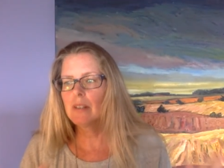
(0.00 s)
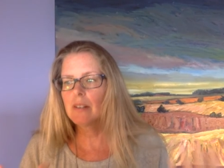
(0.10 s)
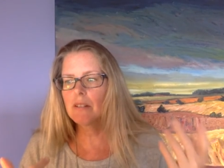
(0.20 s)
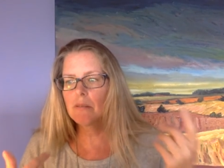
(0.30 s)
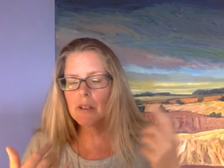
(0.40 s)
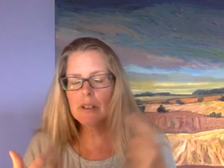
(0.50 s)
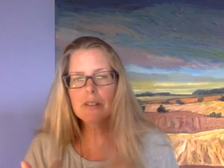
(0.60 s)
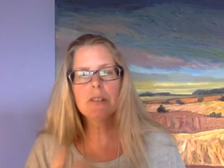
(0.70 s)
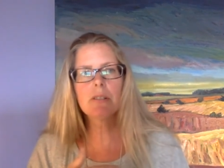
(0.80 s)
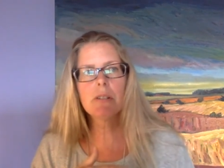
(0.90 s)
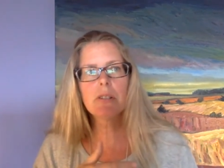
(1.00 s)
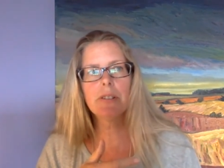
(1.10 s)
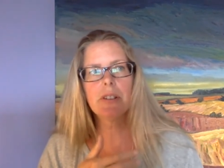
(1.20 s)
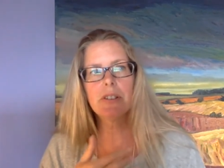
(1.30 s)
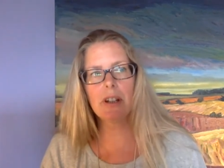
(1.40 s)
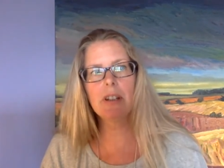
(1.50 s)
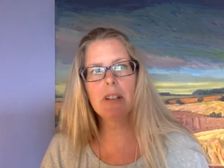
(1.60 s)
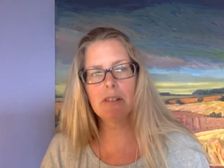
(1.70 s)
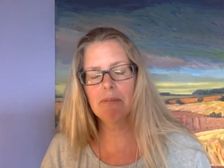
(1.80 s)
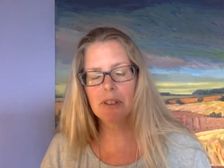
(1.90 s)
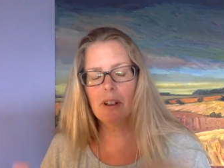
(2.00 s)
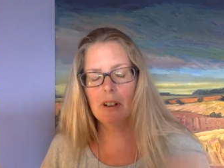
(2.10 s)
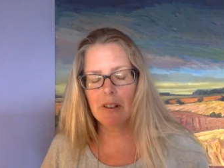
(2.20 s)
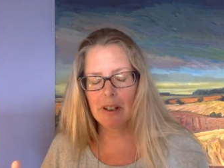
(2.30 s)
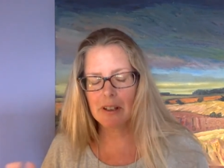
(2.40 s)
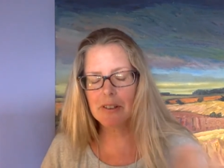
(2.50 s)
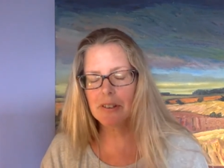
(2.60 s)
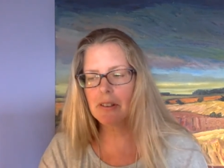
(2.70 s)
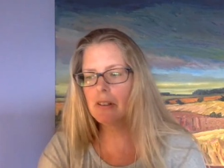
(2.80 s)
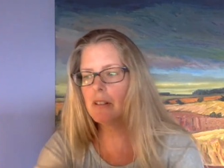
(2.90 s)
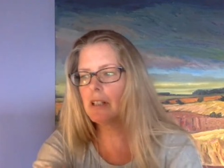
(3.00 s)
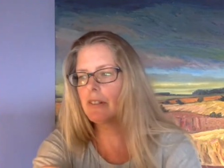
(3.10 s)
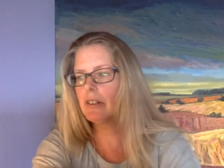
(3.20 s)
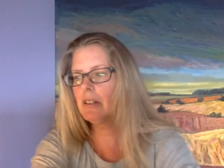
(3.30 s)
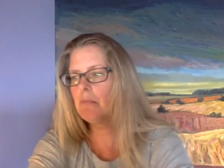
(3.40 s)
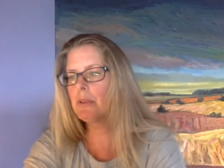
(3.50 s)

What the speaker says: The reason it's crucial to cite scholar X or whoever,